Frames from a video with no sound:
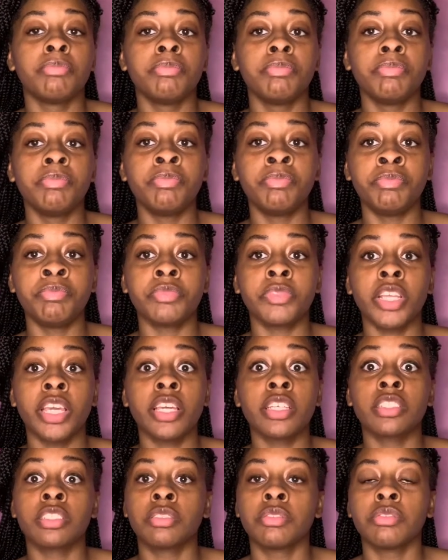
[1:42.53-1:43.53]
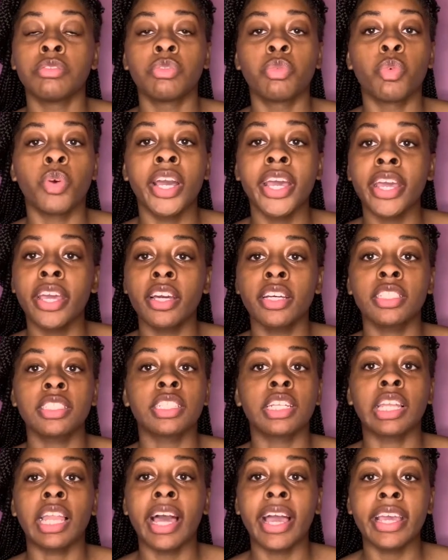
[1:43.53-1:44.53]
It's a
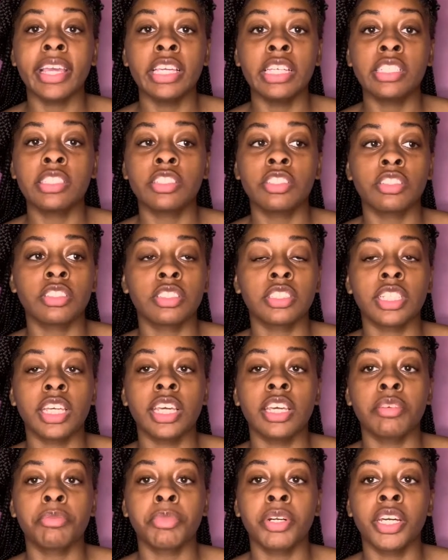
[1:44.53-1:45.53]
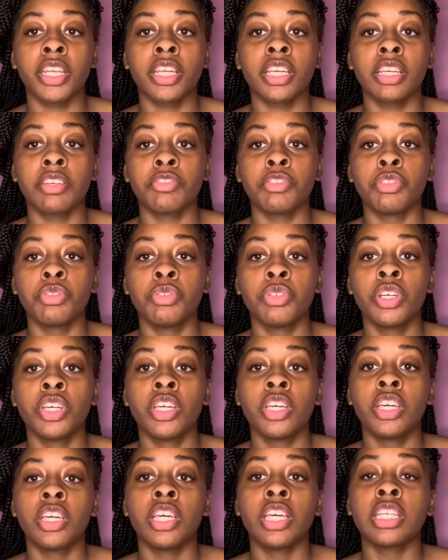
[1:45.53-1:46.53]
lot easier to save money if you,
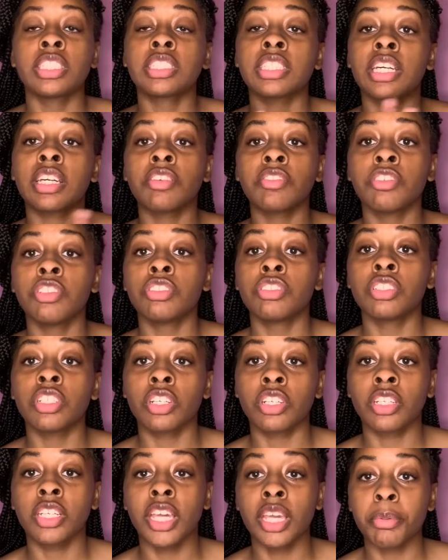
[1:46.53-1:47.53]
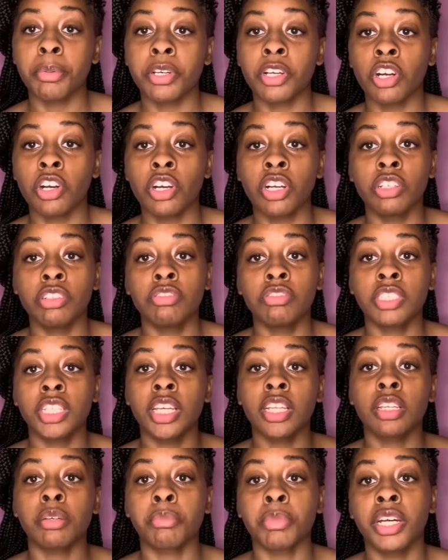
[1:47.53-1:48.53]
instead of using your debit card, you
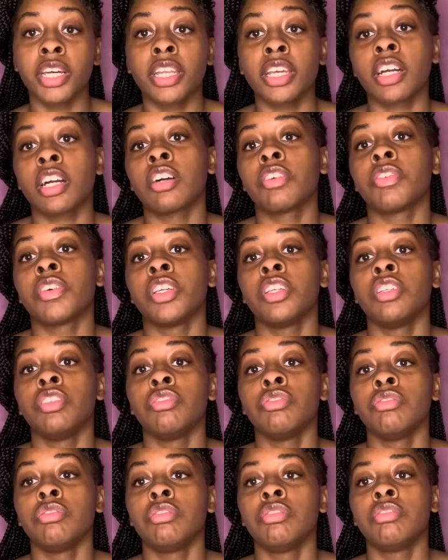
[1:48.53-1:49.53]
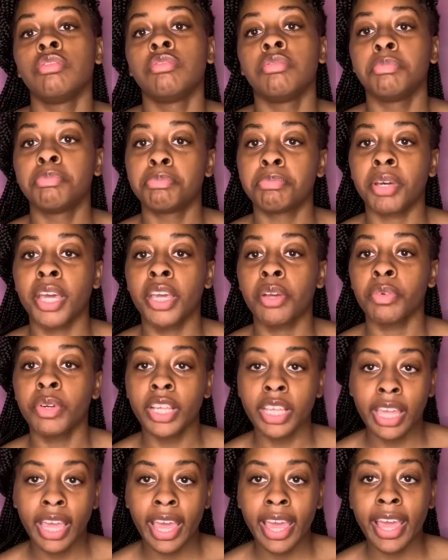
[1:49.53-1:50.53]
take the money off and you pay with
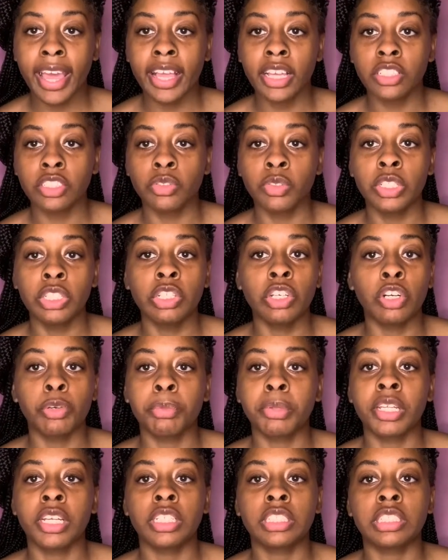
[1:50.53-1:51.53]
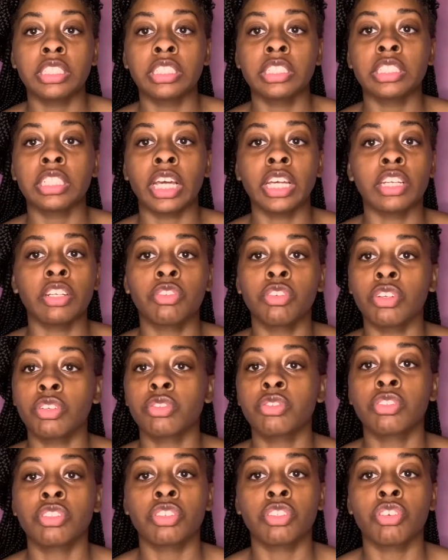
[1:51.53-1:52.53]
cash when you go places like the
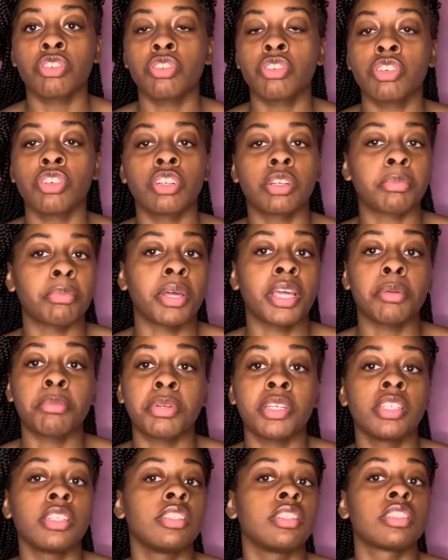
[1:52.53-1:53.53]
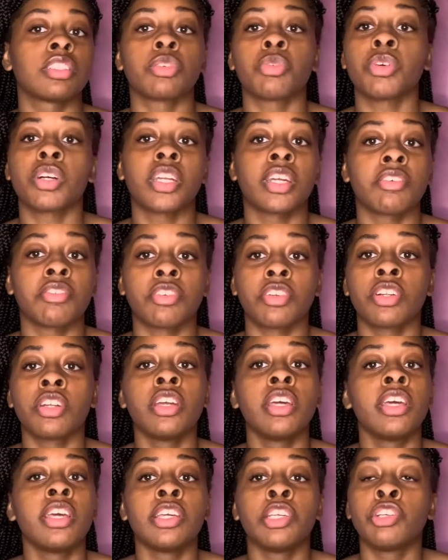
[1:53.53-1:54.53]
grocery store or to pay bills or whatever
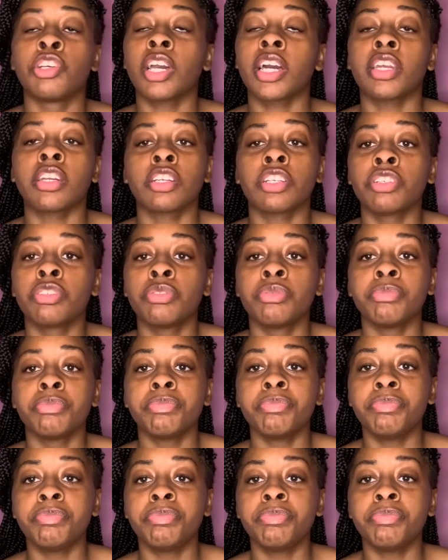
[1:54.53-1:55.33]
you gotta do.